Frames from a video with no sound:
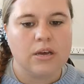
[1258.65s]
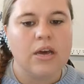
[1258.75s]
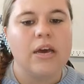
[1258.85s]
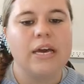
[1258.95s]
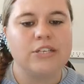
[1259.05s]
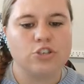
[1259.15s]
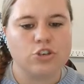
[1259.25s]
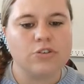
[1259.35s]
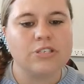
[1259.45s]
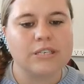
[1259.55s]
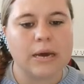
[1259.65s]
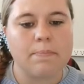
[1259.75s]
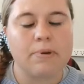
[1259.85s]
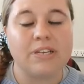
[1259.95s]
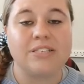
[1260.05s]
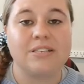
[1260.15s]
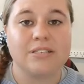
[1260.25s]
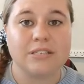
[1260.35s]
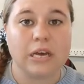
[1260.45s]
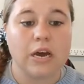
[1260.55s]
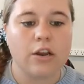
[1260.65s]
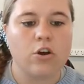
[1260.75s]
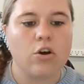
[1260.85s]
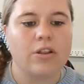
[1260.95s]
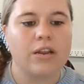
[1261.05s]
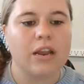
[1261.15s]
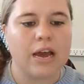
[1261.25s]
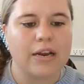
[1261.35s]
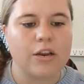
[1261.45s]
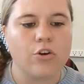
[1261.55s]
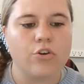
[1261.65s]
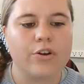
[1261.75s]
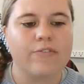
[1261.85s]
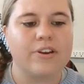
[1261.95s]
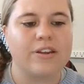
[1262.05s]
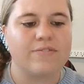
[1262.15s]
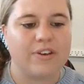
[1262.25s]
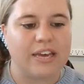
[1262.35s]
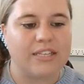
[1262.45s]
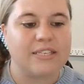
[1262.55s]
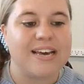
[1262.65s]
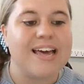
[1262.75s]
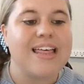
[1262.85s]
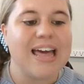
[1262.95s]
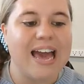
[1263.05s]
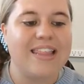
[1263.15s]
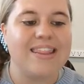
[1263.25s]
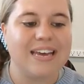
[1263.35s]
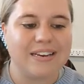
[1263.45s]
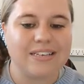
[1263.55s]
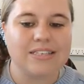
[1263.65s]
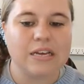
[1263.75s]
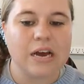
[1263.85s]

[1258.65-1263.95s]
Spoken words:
Insurance companies decide on the likelihood of an event and then decide